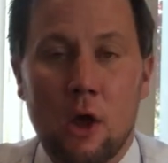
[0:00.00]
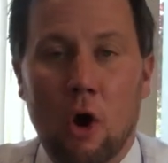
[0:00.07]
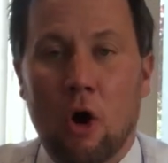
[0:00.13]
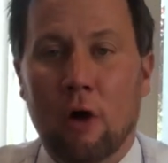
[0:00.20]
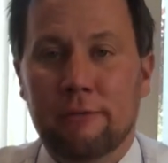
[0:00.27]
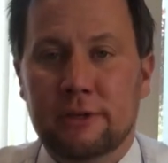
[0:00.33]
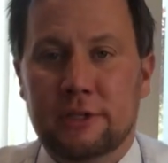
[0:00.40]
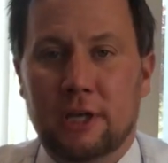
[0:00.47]

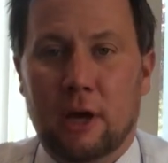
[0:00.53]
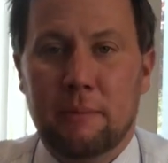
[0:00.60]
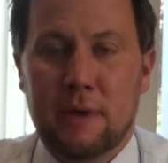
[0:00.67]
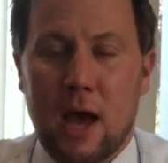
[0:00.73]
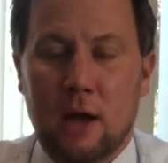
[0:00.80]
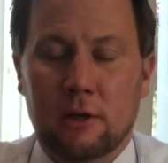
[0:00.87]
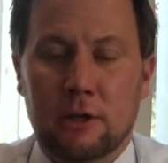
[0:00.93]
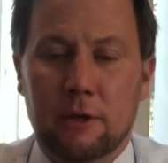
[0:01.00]
hopefully this helped
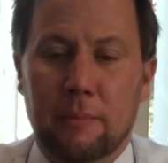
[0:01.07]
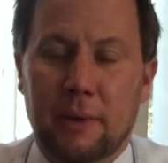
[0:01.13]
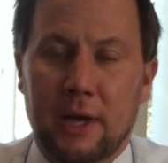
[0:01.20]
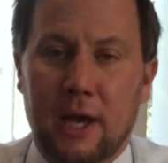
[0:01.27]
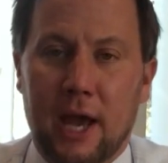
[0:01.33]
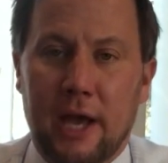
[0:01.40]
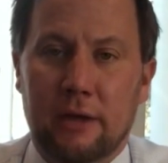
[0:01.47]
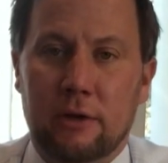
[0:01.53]
you out a little
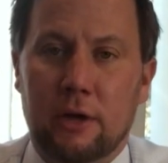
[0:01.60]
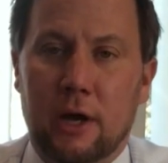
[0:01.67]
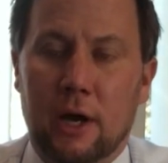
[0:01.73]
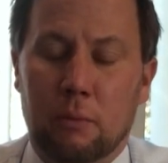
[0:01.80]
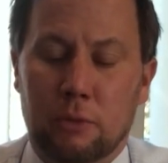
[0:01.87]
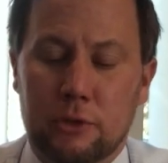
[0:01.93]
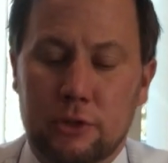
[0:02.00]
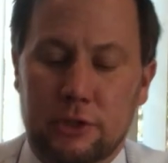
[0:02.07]
bit, and
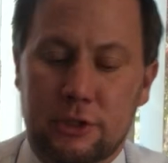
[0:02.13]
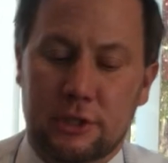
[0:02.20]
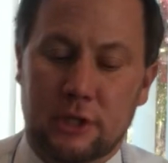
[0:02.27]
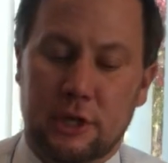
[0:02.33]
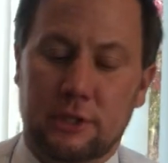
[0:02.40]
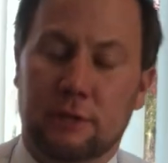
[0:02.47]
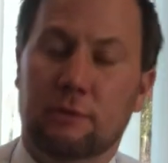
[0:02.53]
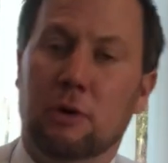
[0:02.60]
we'll just
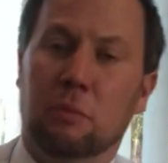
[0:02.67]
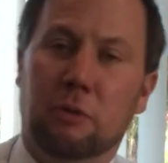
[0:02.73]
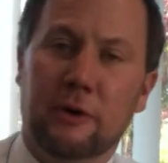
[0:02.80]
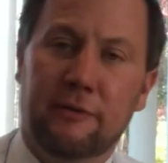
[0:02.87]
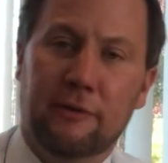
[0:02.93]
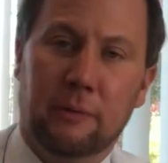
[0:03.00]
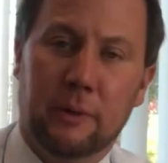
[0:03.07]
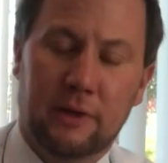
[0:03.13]
discuss it real
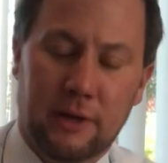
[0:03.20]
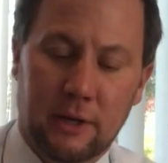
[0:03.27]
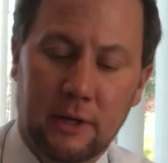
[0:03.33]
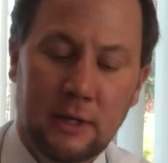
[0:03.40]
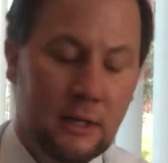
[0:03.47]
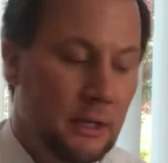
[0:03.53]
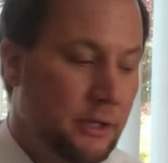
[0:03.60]
briefly with you.